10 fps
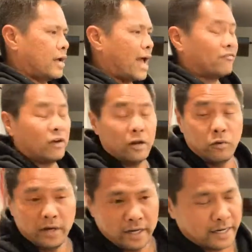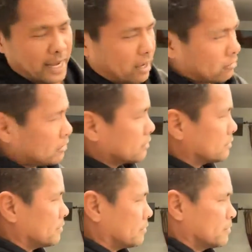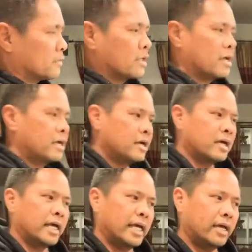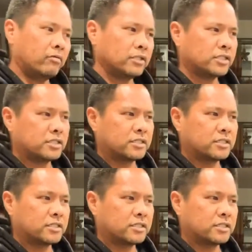after I had written it down, it was